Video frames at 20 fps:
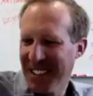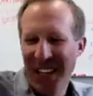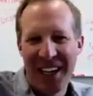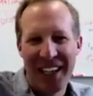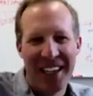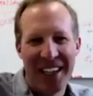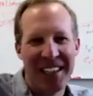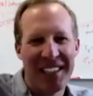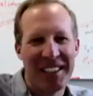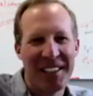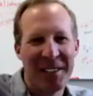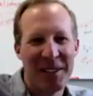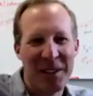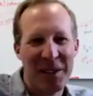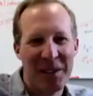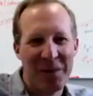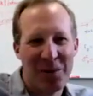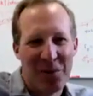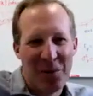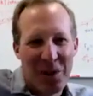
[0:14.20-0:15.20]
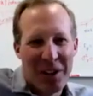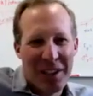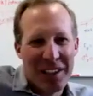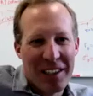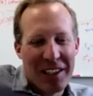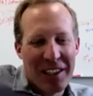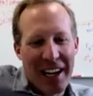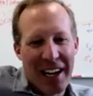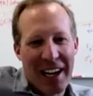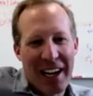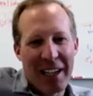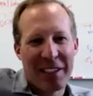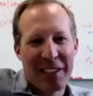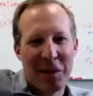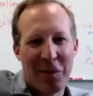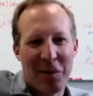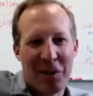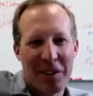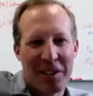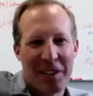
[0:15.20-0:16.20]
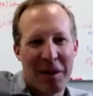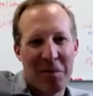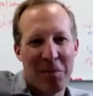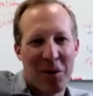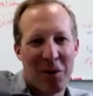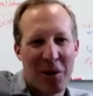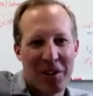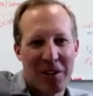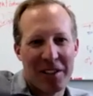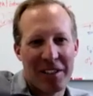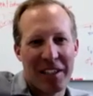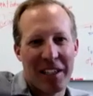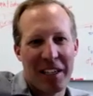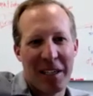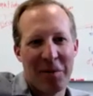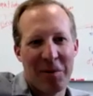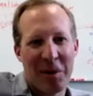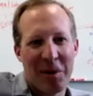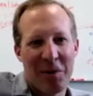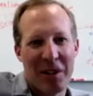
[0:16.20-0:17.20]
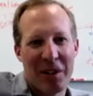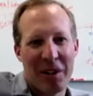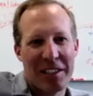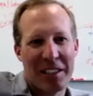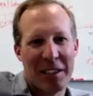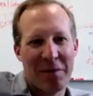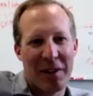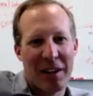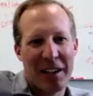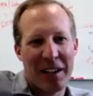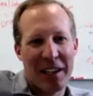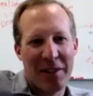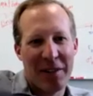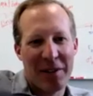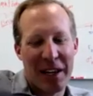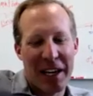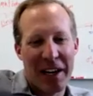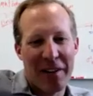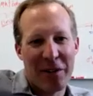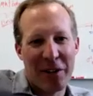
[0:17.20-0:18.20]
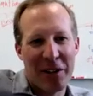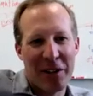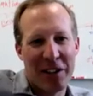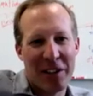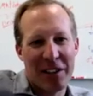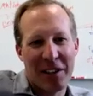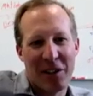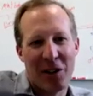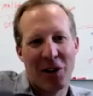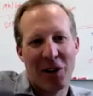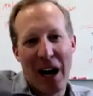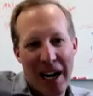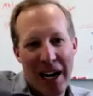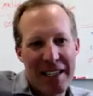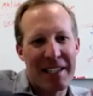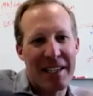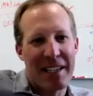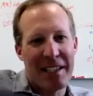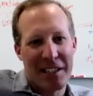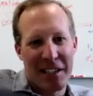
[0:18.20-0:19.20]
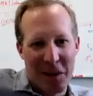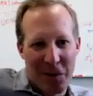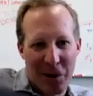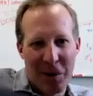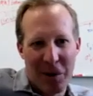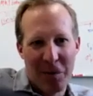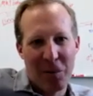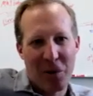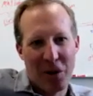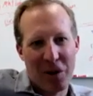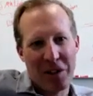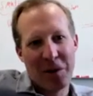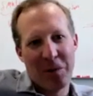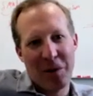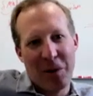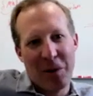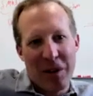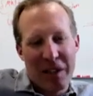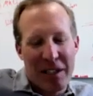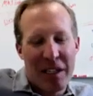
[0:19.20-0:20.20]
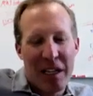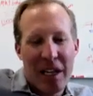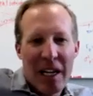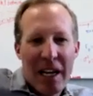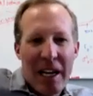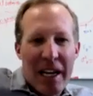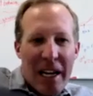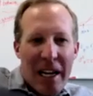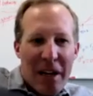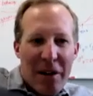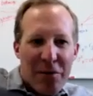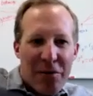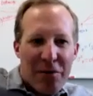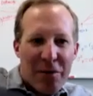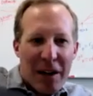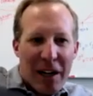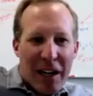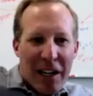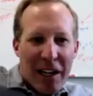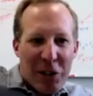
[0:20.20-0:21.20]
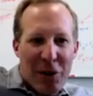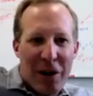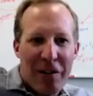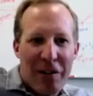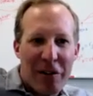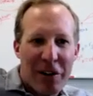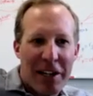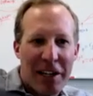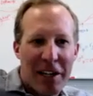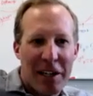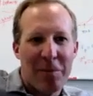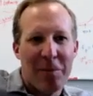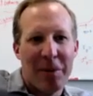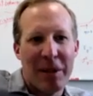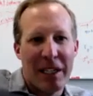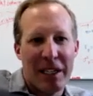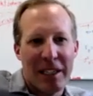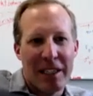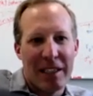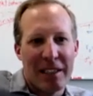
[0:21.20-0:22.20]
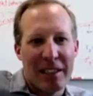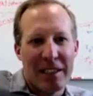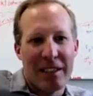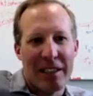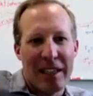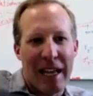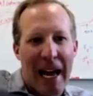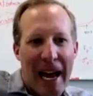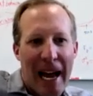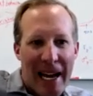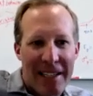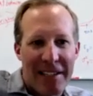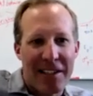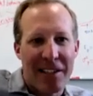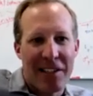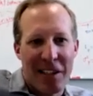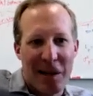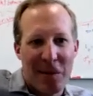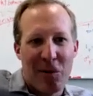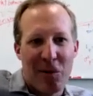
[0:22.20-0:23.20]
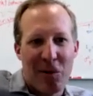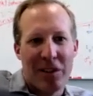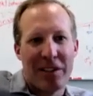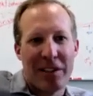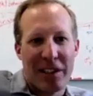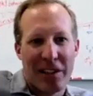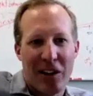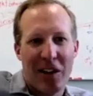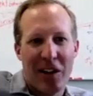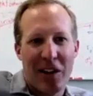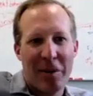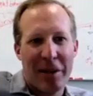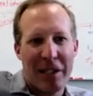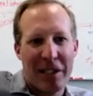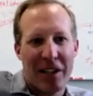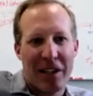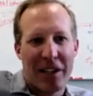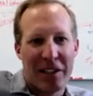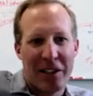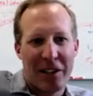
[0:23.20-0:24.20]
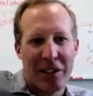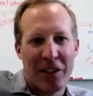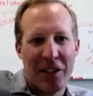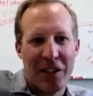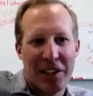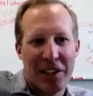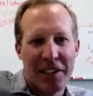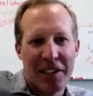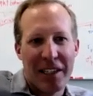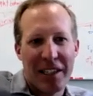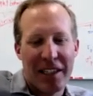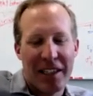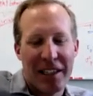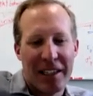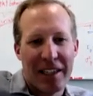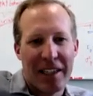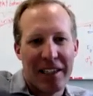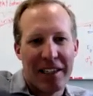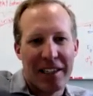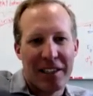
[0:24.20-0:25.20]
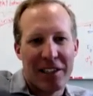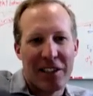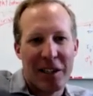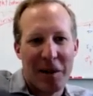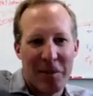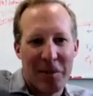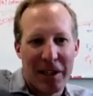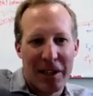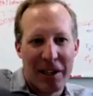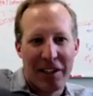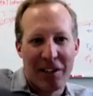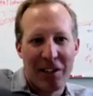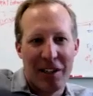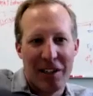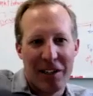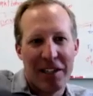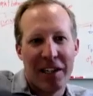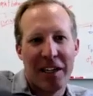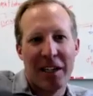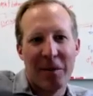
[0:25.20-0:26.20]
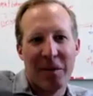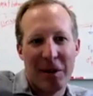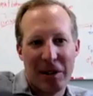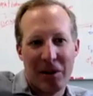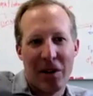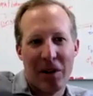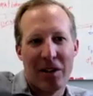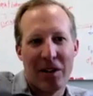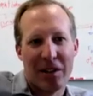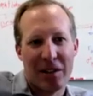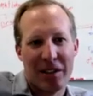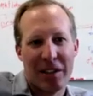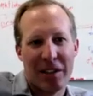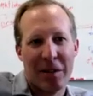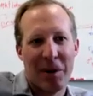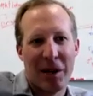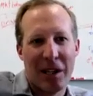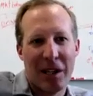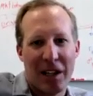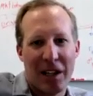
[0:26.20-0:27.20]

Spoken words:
I had someone important say to me once, if they ever, or I said to someone important to me once, if you ever hear me ask someone to call me Dr. Condie, then something has gone terribly wrong in my